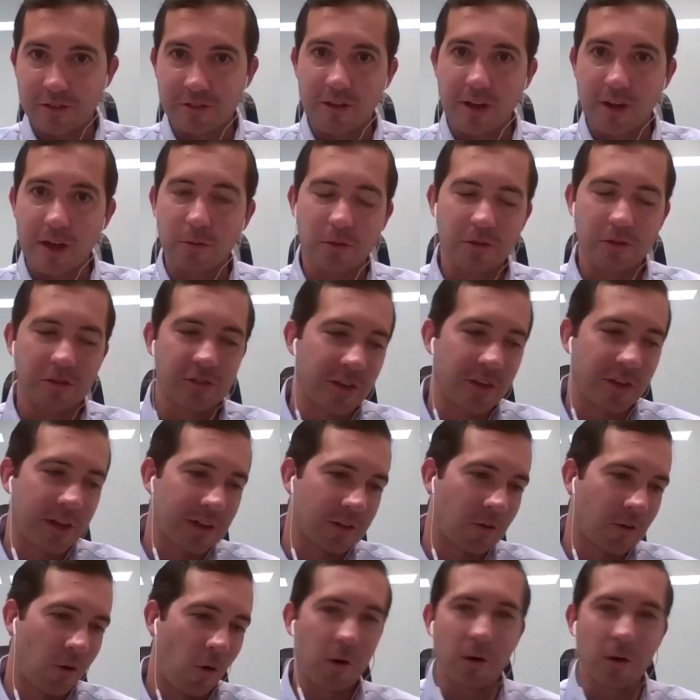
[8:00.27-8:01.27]
side were
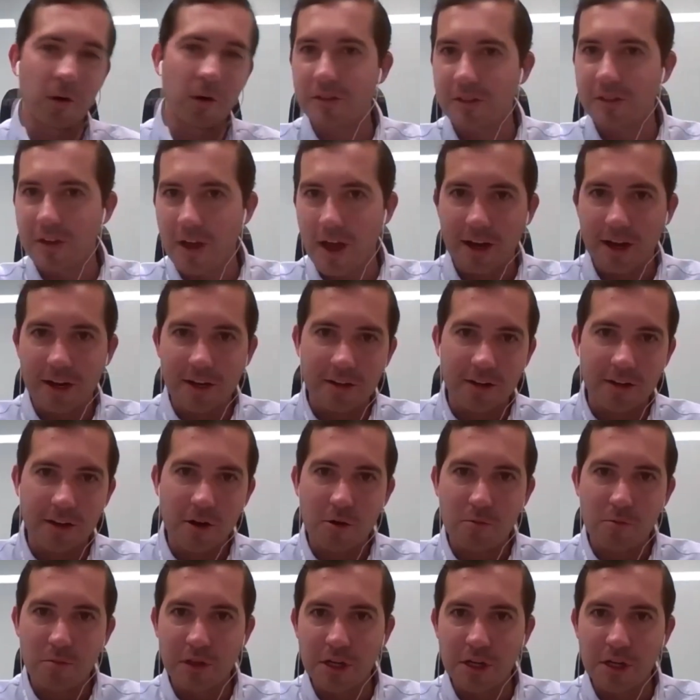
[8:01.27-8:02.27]
saying, oil is not going to
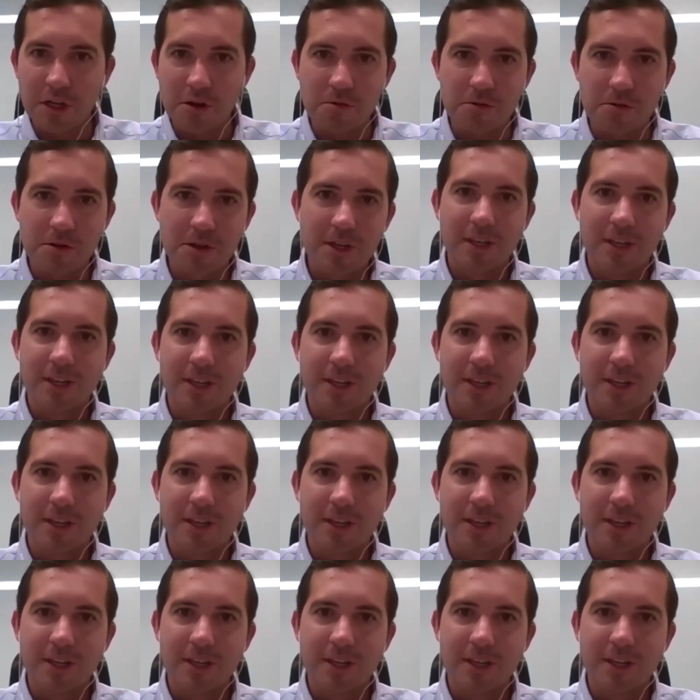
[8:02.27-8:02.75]
go below